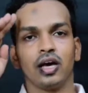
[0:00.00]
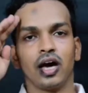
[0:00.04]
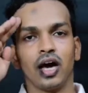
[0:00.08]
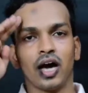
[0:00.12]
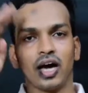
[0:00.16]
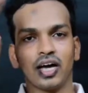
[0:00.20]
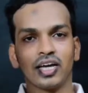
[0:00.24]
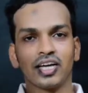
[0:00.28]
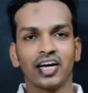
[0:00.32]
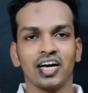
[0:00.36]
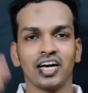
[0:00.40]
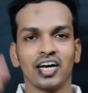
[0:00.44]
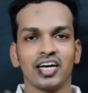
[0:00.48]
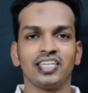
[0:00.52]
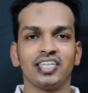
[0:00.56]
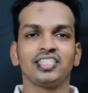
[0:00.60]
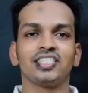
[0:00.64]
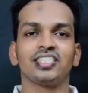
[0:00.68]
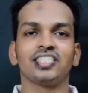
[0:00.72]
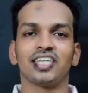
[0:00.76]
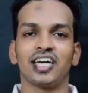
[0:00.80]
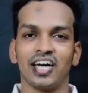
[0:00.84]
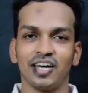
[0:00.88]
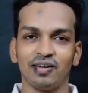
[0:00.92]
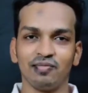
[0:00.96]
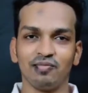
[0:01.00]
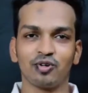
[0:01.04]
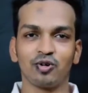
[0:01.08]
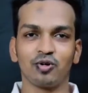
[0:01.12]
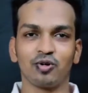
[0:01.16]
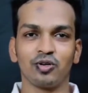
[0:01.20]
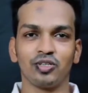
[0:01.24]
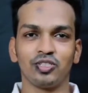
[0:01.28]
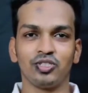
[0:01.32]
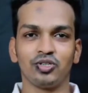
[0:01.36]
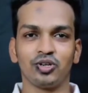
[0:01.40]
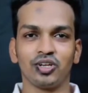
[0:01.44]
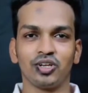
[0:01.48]
Hi guys, I'm
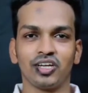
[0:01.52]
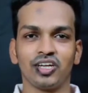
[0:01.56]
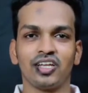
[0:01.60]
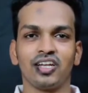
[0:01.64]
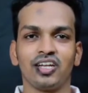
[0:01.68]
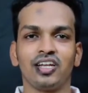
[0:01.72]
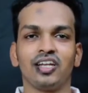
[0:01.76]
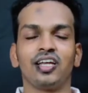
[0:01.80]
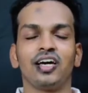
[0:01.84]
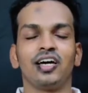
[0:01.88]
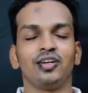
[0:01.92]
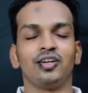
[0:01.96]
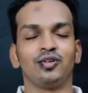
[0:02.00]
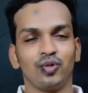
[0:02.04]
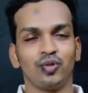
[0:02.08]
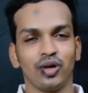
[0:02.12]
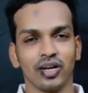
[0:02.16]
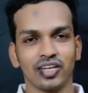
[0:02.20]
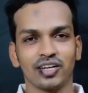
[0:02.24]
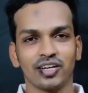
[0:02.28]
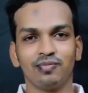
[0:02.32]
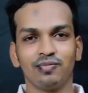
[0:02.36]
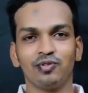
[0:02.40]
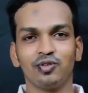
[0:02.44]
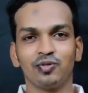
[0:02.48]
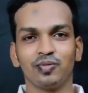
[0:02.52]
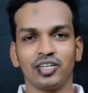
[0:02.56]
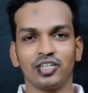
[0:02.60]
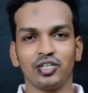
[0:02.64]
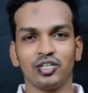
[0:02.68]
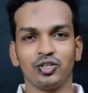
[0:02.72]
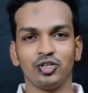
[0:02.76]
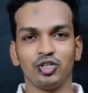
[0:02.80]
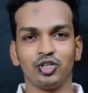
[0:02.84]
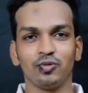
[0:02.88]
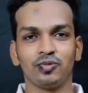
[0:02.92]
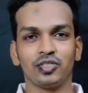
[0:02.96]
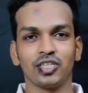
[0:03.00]
Rohit and welcome to my
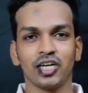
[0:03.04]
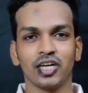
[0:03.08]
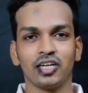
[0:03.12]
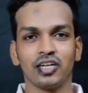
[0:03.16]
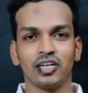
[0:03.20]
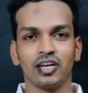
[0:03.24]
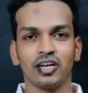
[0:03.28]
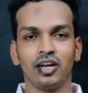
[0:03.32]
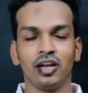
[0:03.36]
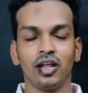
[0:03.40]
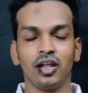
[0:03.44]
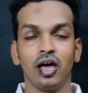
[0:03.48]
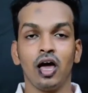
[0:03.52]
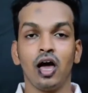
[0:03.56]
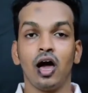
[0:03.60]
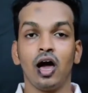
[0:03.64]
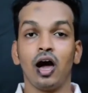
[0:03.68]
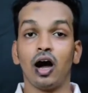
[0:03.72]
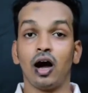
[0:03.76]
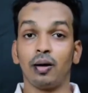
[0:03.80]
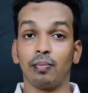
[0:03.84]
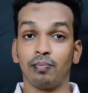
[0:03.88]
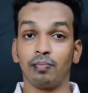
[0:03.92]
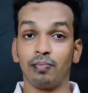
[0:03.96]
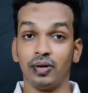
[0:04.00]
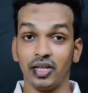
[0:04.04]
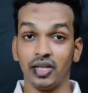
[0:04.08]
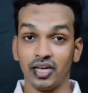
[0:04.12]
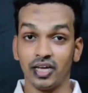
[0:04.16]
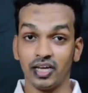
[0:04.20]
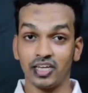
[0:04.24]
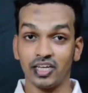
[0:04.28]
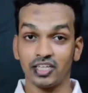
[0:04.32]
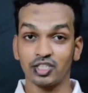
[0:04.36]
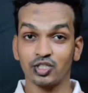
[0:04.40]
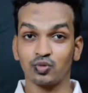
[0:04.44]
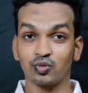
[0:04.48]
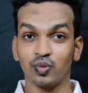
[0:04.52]
YouTube channel, a
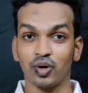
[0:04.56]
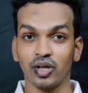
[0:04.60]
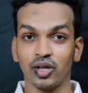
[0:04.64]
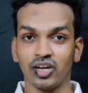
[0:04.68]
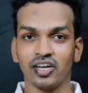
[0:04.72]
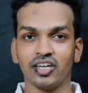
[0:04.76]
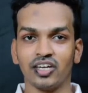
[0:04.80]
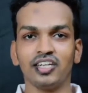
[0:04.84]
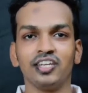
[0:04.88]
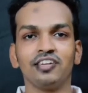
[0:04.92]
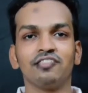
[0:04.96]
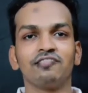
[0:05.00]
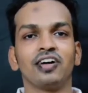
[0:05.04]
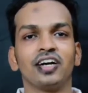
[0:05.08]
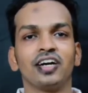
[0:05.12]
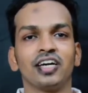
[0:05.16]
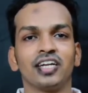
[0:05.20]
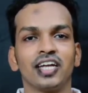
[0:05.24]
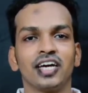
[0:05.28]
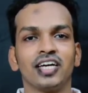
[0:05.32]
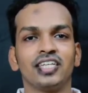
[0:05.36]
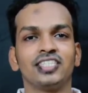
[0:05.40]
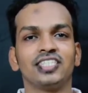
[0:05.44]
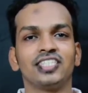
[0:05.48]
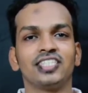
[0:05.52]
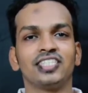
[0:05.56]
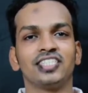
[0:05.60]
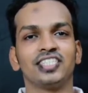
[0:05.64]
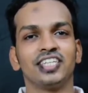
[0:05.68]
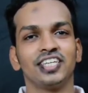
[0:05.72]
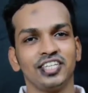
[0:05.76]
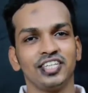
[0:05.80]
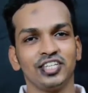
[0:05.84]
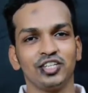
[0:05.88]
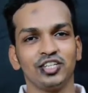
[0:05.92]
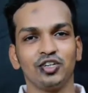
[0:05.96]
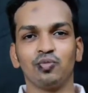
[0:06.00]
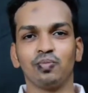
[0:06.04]
place where learning finance is the
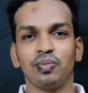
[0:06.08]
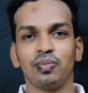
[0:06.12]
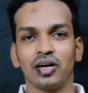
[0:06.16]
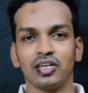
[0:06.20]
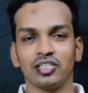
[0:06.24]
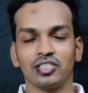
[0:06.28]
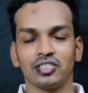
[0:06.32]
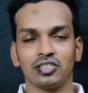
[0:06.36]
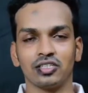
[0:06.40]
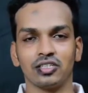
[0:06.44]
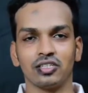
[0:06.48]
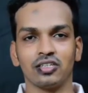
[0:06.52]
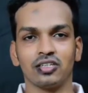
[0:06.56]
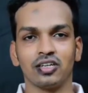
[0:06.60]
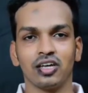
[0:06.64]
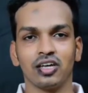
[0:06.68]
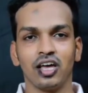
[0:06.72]
new passion.